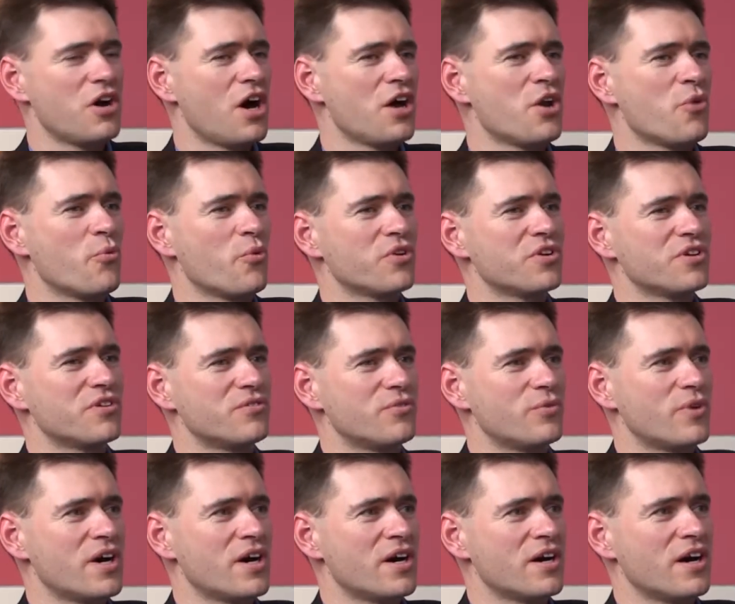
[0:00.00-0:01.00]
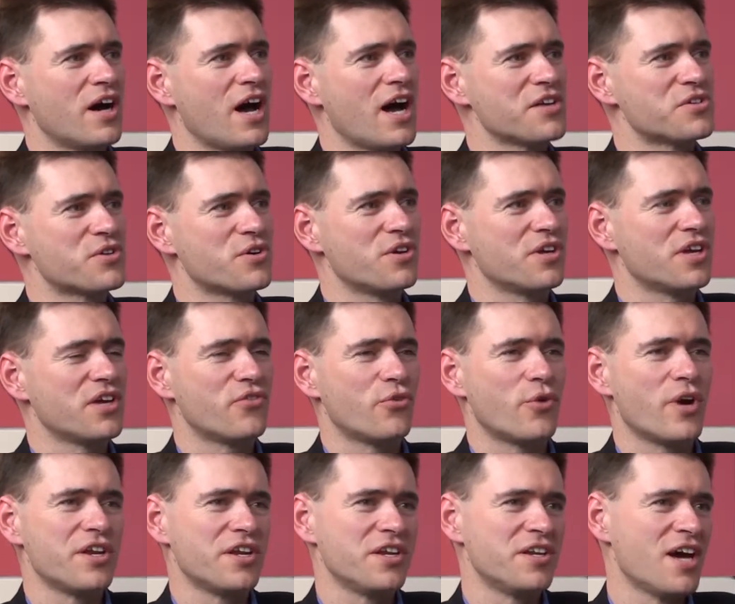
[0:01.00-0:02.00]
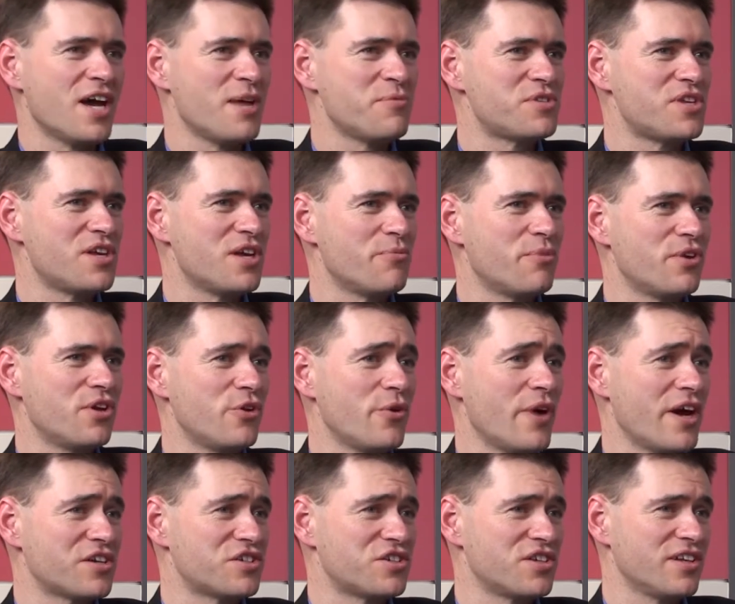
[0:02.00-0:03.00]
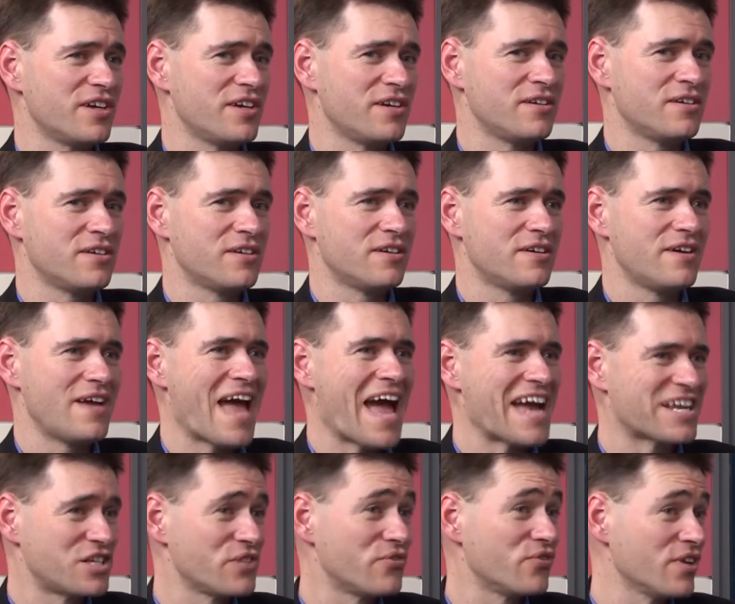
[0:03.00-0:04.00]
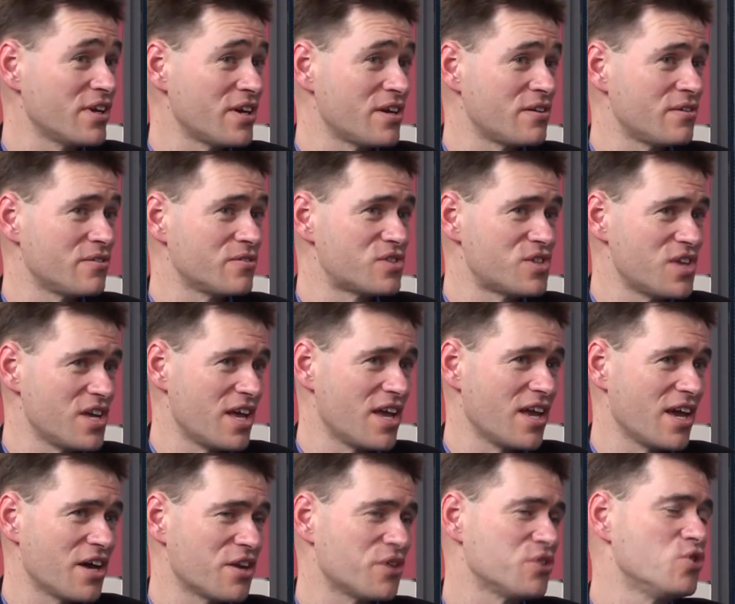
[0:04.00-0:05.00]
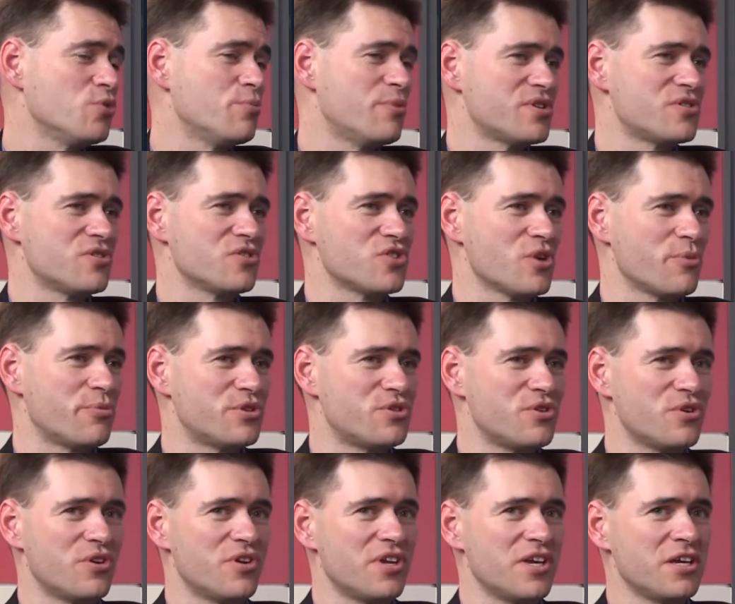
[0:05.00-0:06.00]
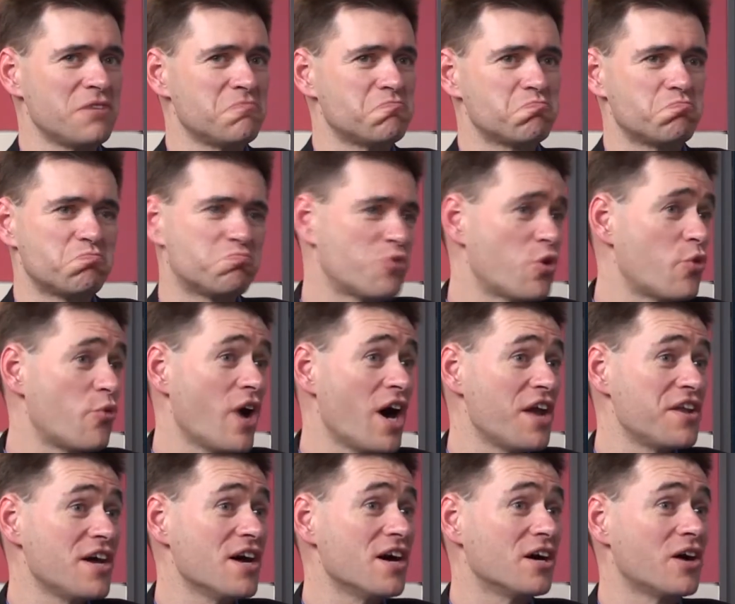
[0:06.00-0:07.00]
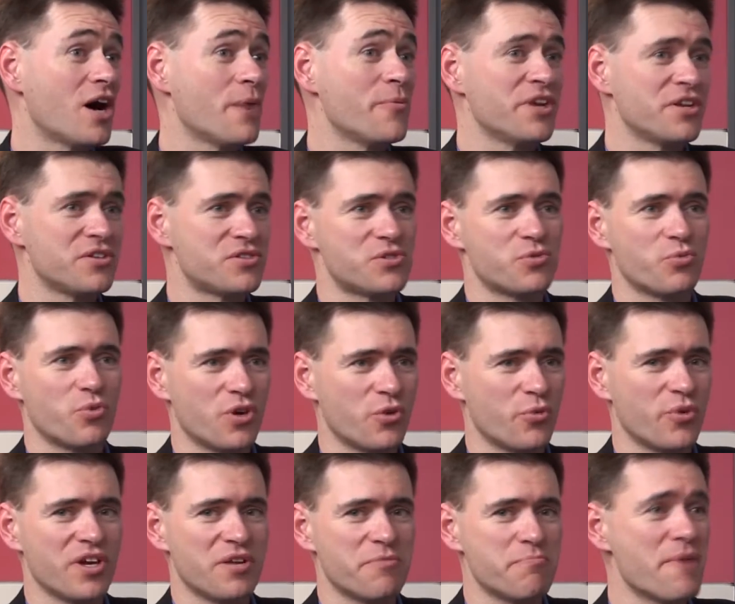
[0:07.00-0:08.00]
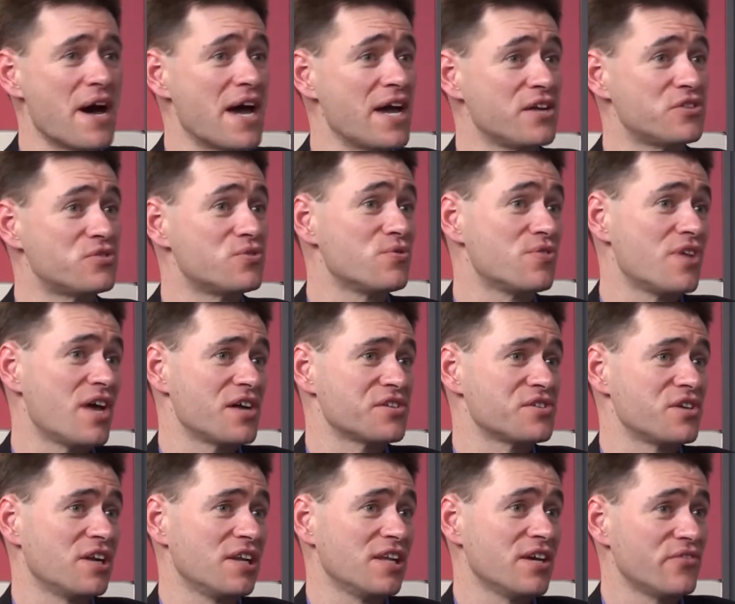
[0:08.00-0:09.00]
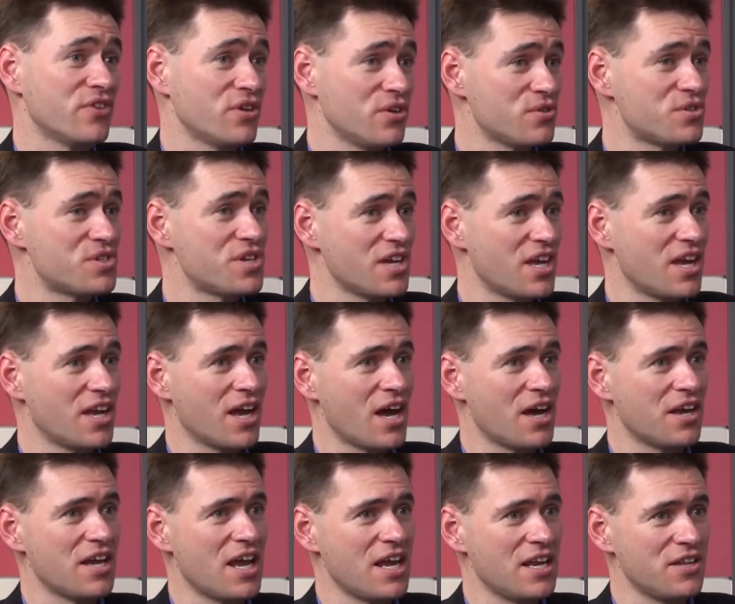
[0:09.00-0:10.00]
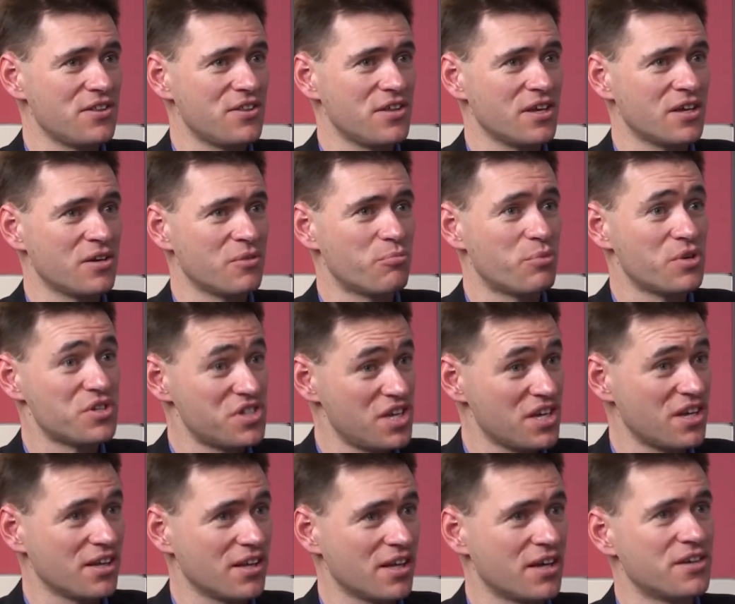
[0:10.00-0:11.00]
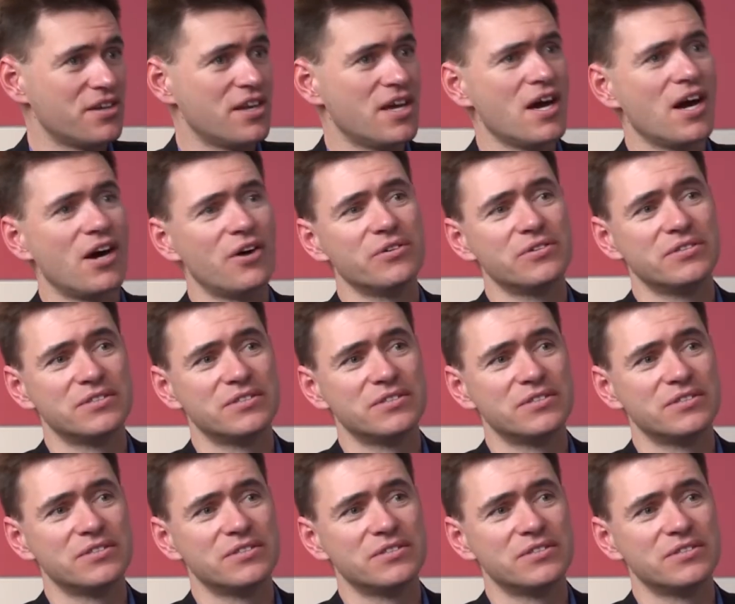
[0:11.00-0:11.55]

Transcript: I don't want to ask you to give away any names here, but are you actually actively seeking out a new business opportunity right now? I mean, it's, what are we, in May 2011? Are you seeking out anything particular now?